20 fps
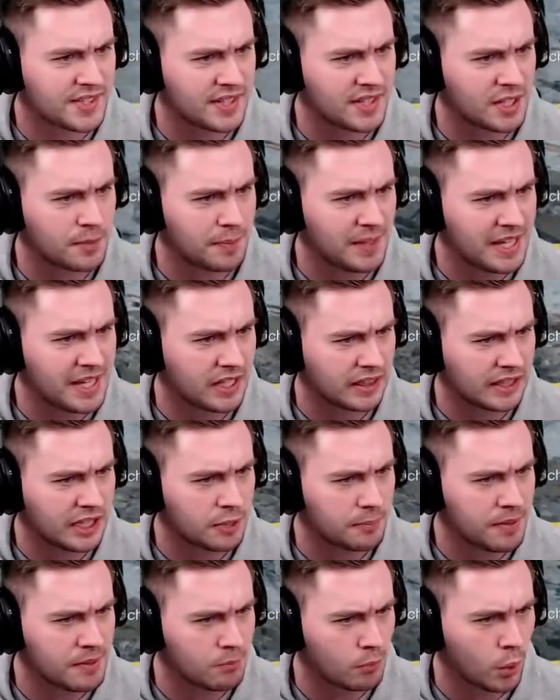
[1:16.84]
to be a little
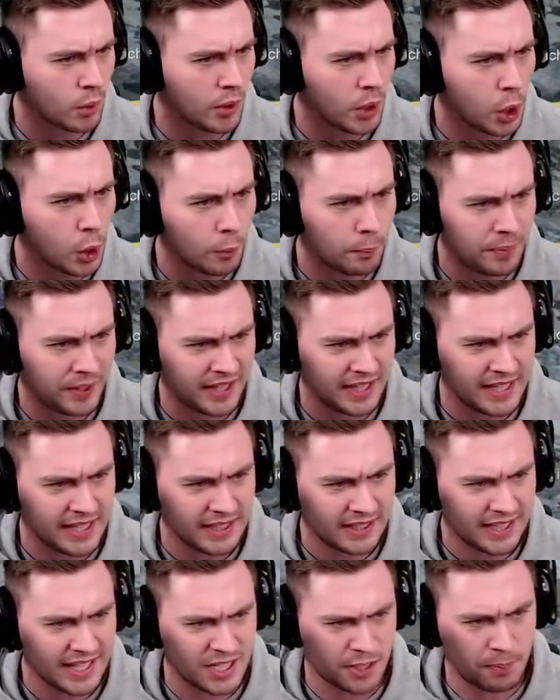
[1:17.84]
bit more OP,
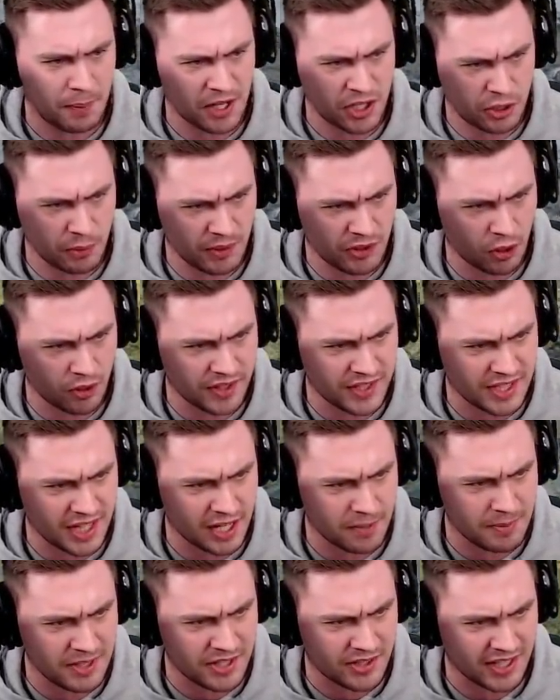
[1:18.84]
especially with all these
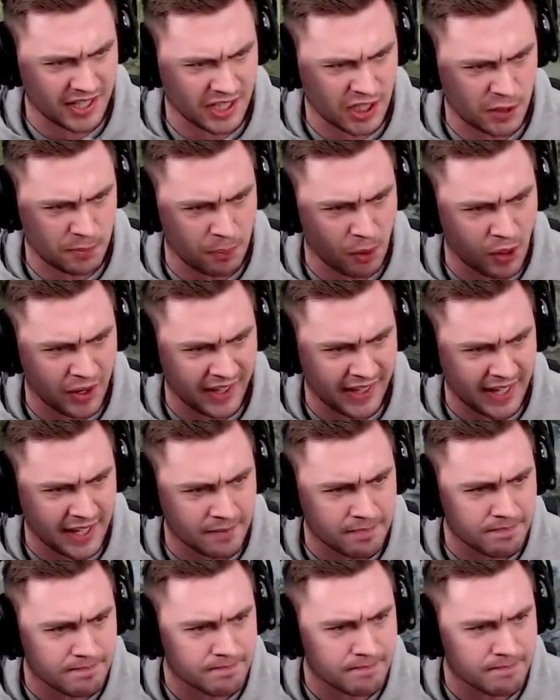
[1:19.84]
enemies like spawning in.